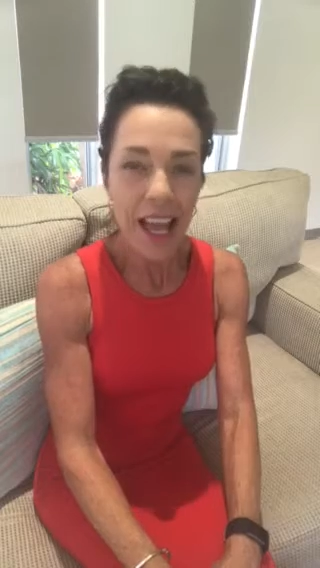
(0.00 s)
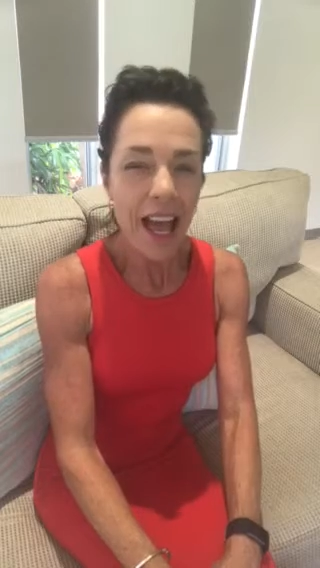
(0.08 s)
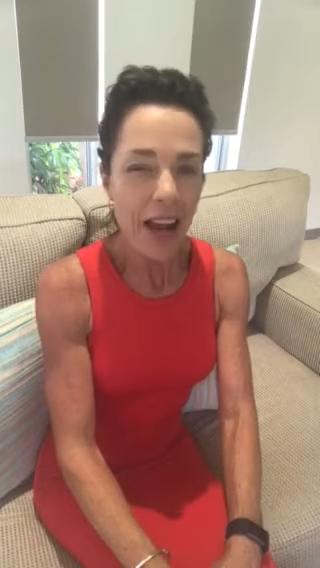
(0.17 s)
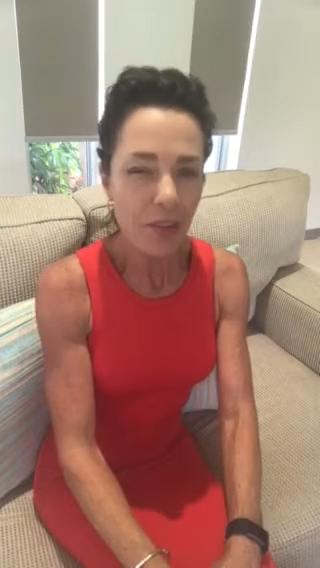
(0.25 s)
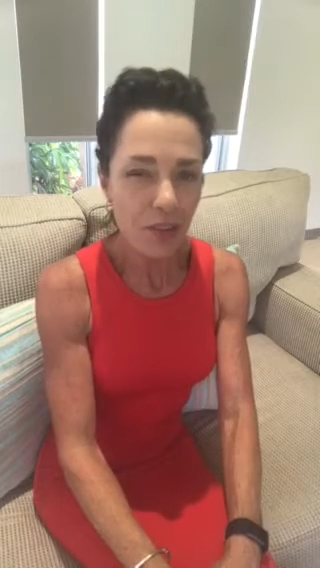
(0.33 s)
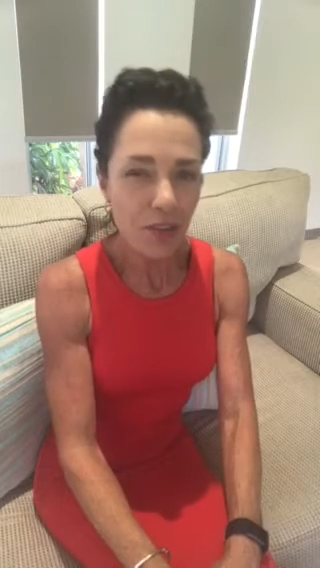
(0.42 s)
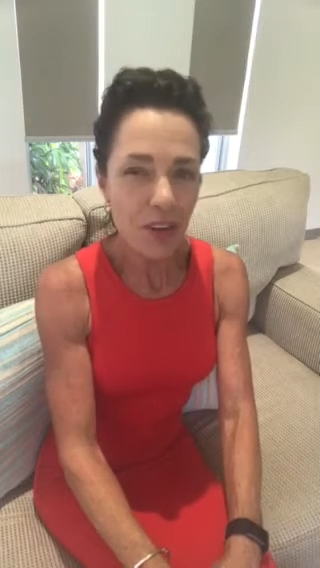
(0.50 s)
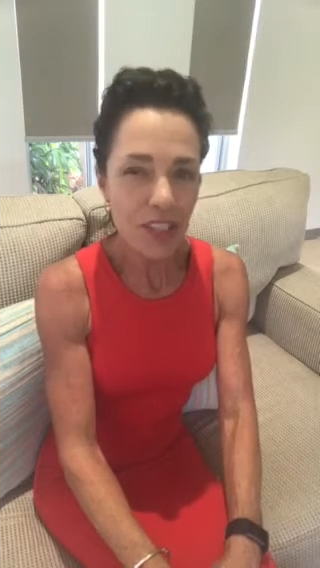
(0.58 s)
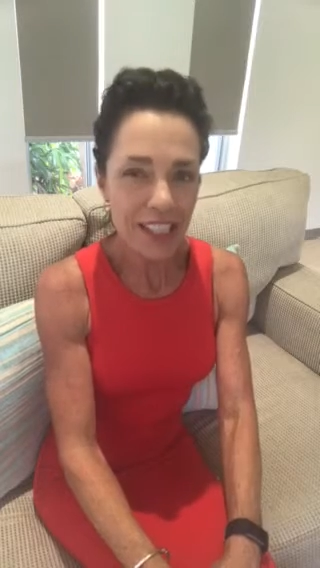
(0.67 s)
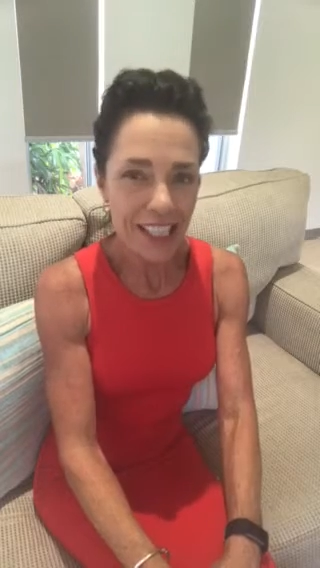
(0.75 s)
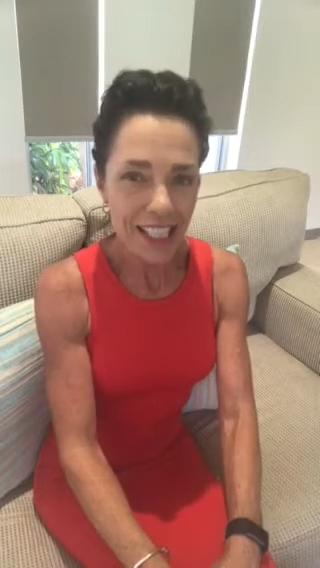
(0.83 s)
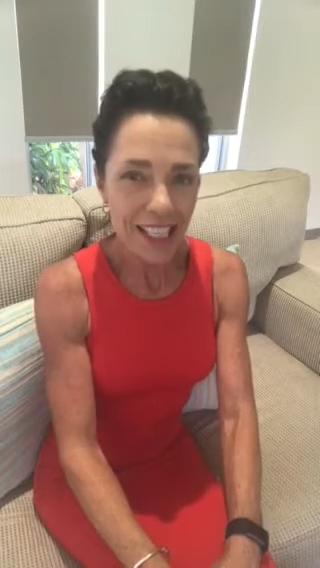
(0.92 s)
and reverse
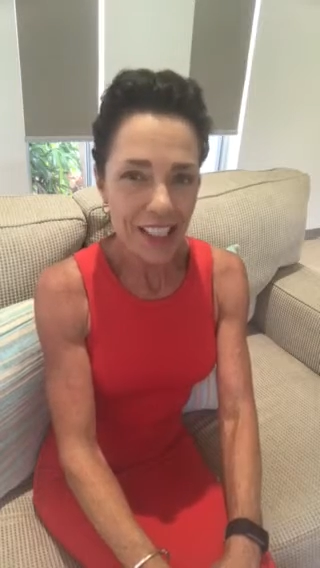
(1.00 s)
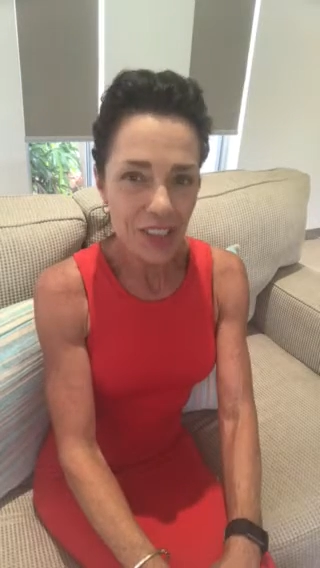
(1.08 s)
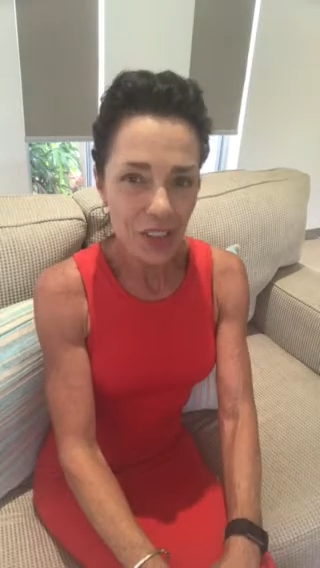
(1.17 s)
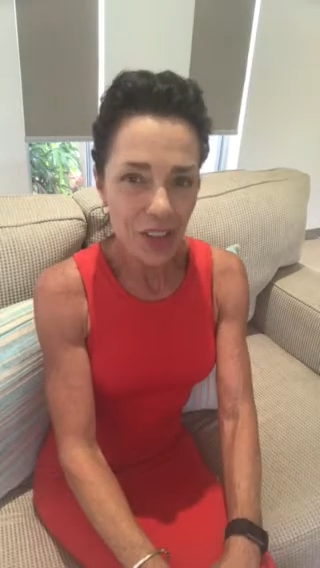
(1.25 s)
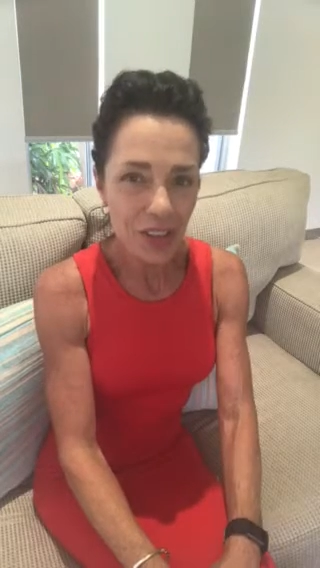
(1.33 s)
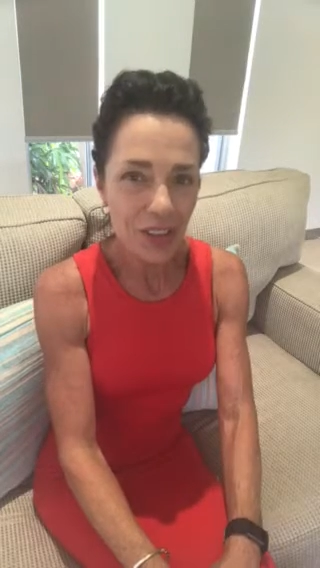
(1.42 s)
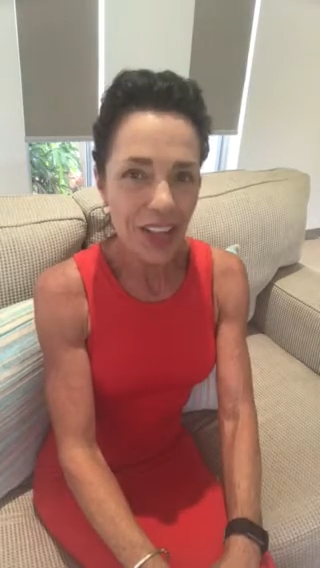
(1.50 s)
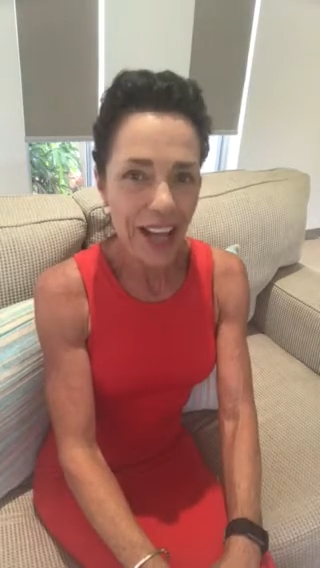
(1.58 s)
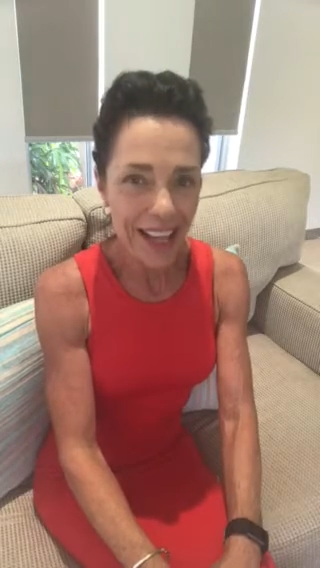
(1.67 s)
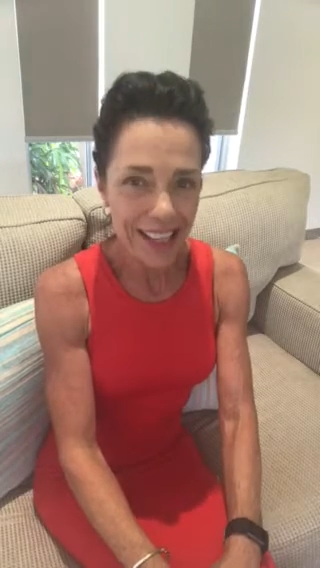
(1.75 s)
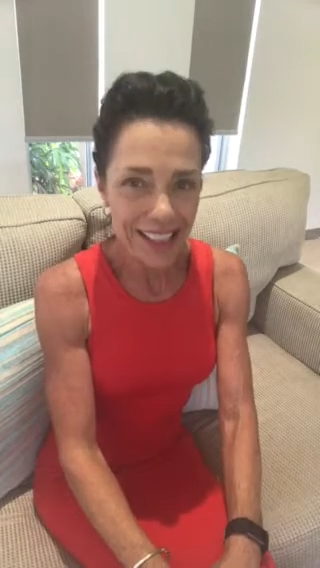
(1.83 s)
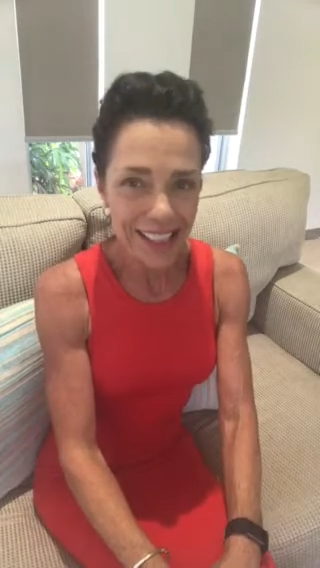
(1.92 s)
the internal
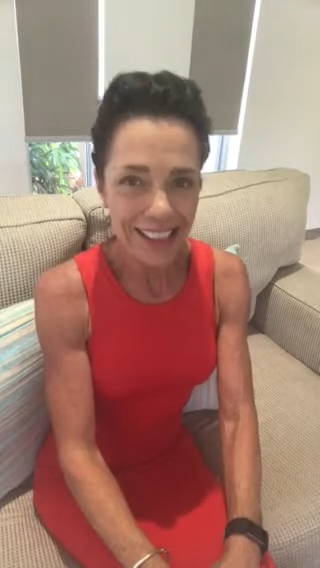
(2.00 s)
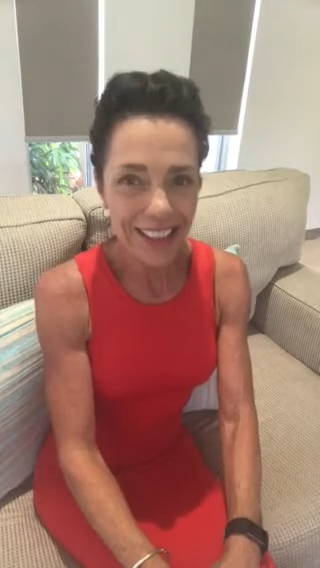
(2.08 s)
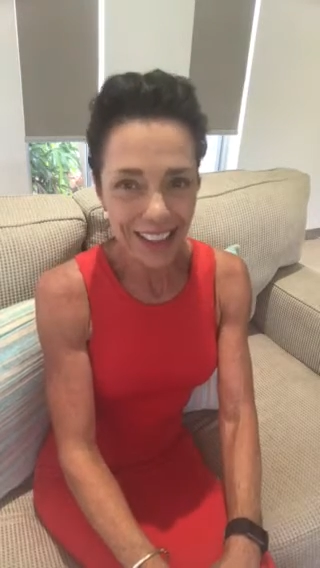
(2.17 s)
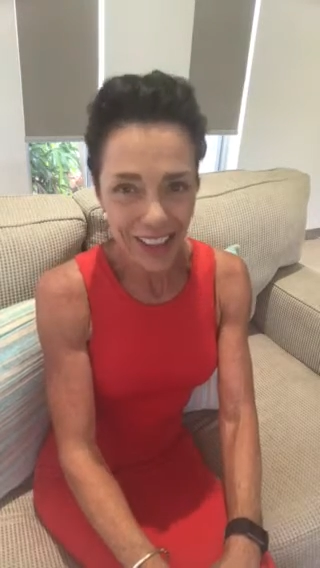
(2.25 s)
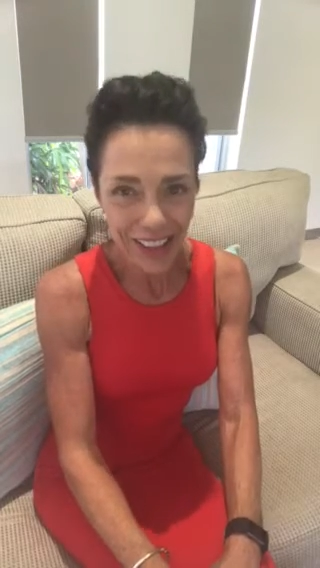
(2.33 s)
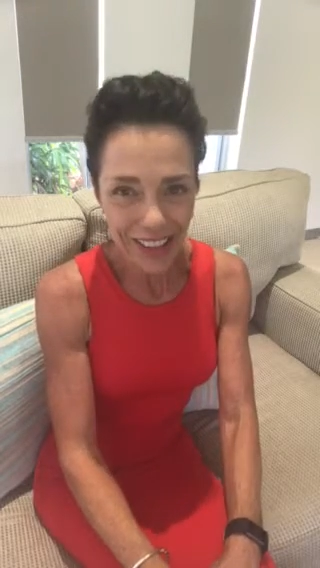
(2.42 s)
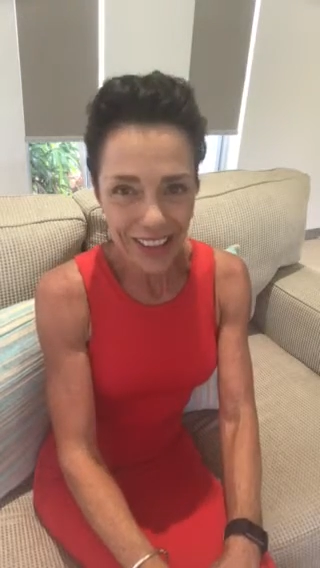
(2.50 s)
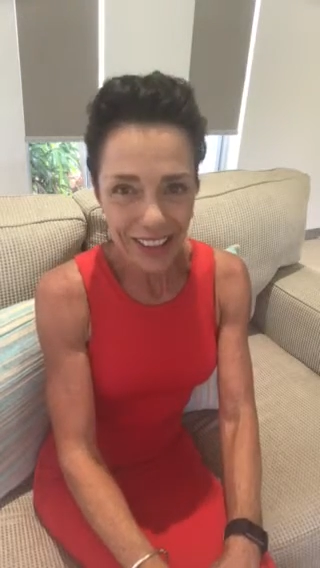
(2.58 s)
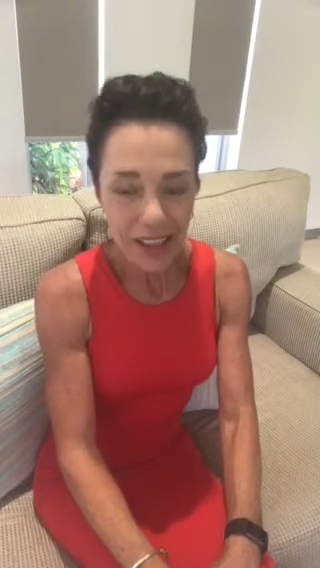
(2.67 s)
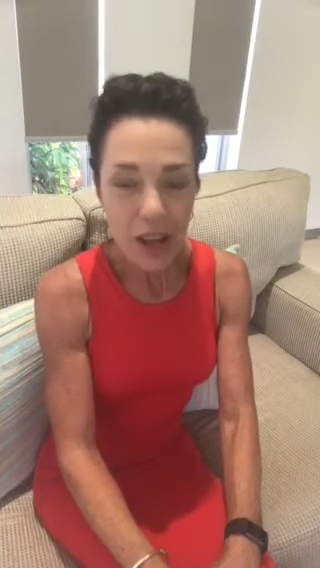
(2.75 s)
aging clock.